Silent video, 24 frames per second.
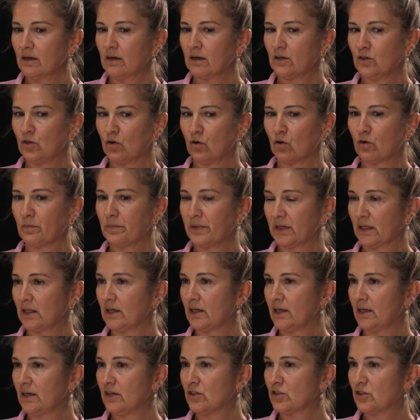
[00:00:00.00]
your
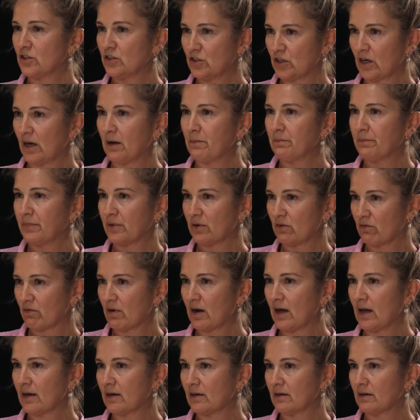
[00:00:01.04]
ability to jump and
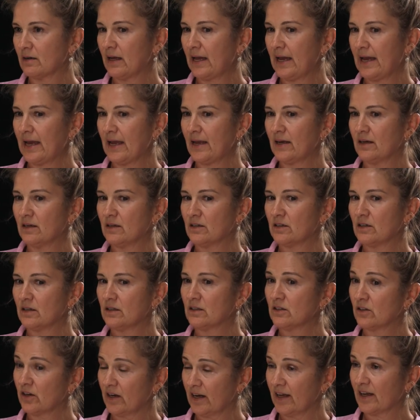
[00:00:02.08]
run, and it's
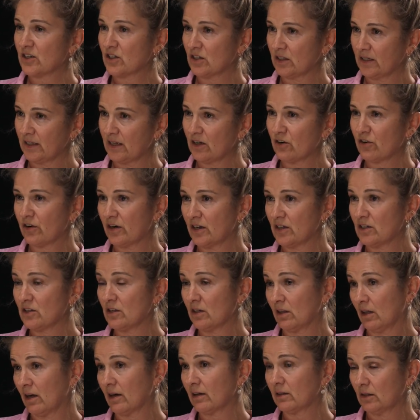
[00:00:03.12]
going to actually increase the
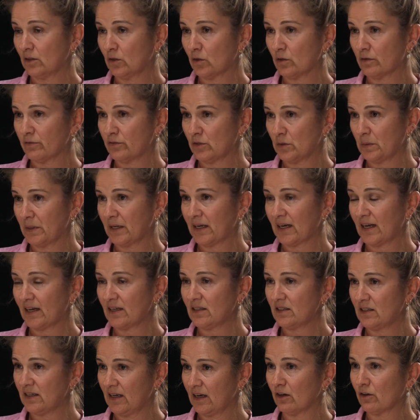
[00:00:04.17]
likelihood of doing an
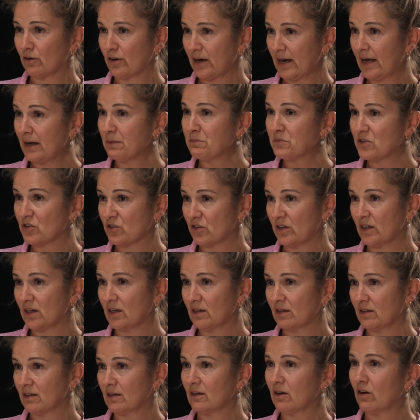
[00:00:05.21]
ACL or a
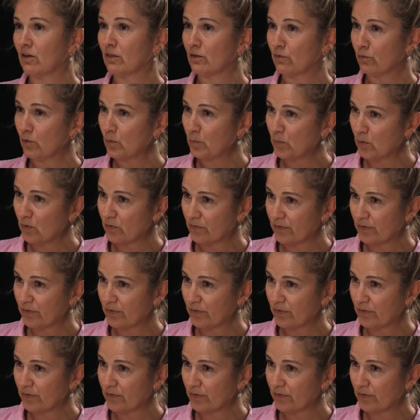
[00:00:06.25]
hamstring on the football